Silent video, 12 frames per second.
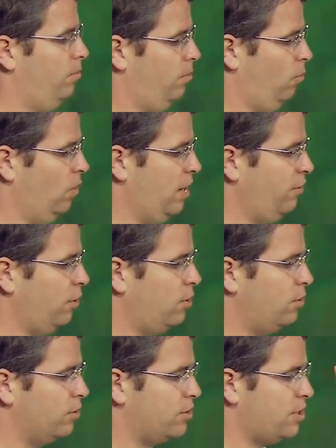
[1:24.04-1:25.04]
Whenever
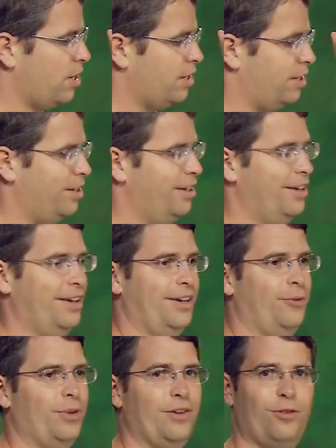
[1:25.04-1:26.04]
Google started,
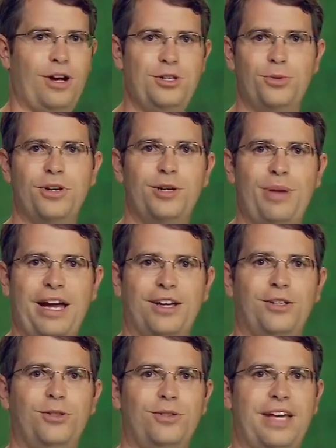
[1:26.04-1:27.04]
whenever I joined back in
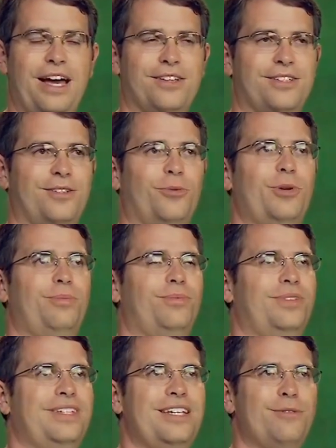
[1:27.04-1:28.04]
2000, we
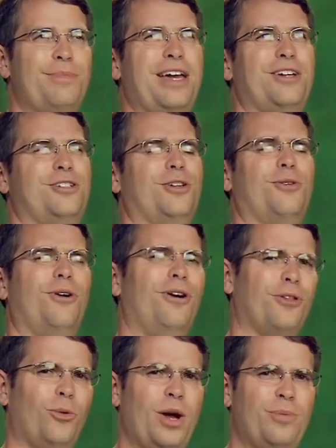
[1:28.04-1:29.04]
didn't manage to crawl
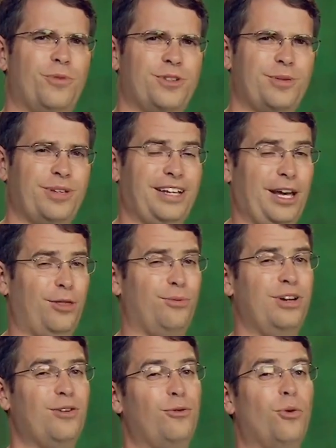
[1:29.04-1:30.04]
the web for something like
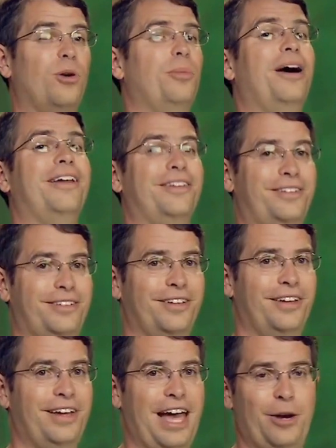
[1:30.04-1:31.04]
3 or 4 months,
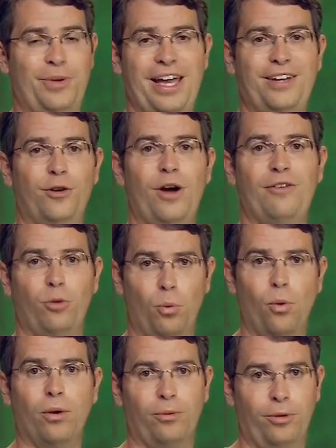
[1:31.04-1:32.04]
and we had to have a
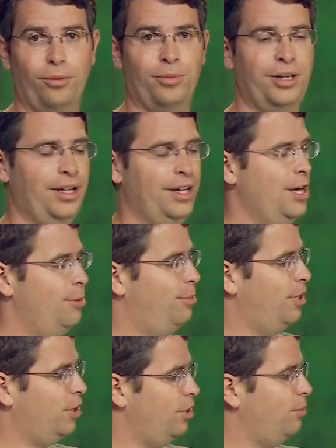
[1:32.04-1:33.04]
war room.
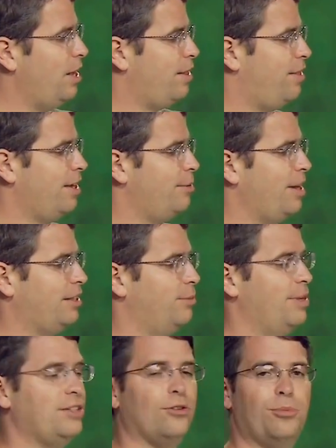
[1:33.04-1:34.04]
But a good way to think about the
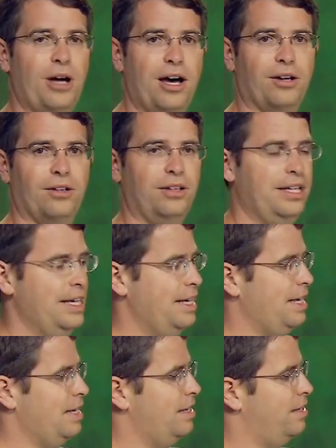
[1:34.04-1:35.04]
mental model
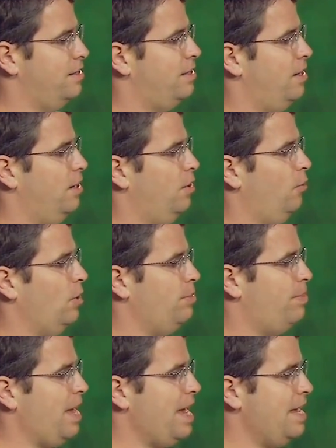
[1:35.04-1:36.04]
is we
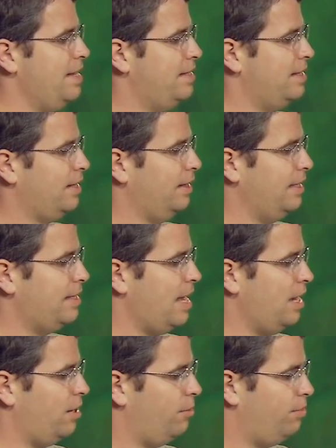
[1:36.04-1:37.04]
basically
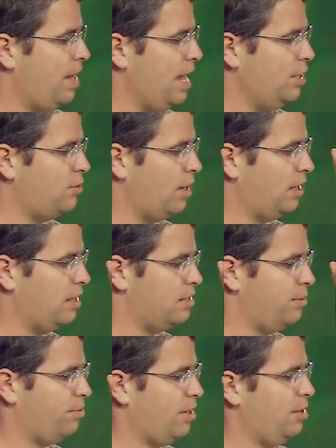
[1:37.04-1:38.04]
take PageRank as
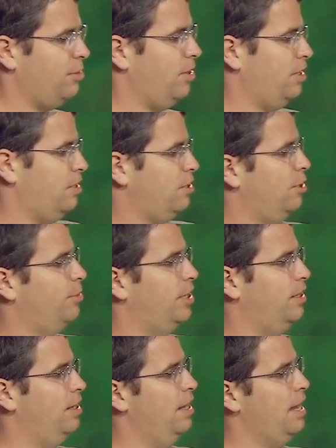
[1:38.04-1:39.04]
the primary
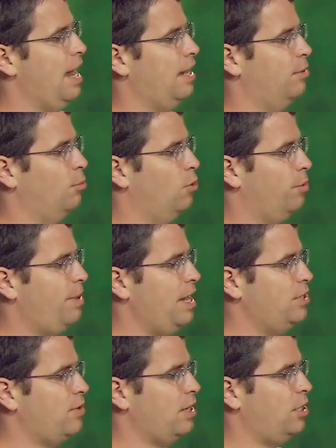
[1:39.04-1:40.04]
determinant, and the more
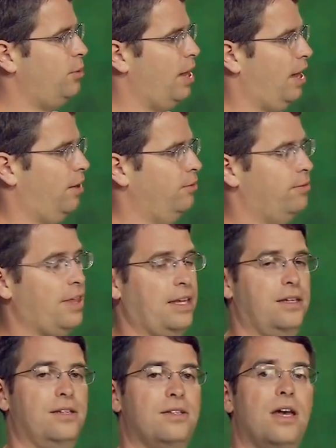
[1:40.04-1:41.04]
PageRank you have, that
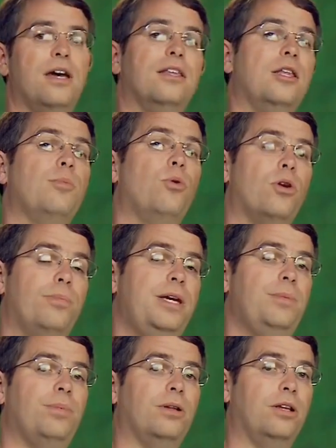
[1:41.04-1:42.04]
is, the more
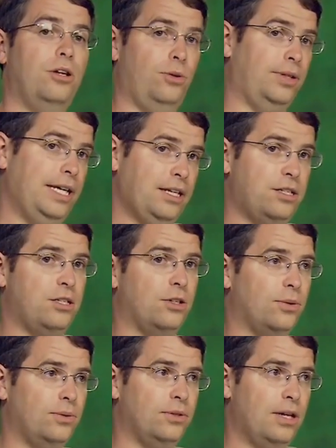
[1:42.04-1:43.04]
people who link to
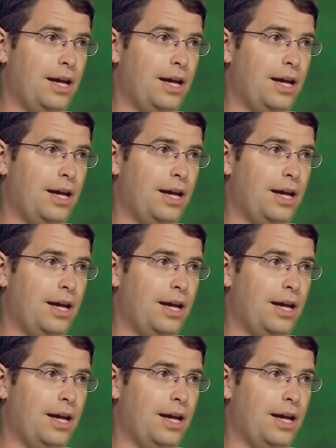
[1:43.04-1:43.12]
you,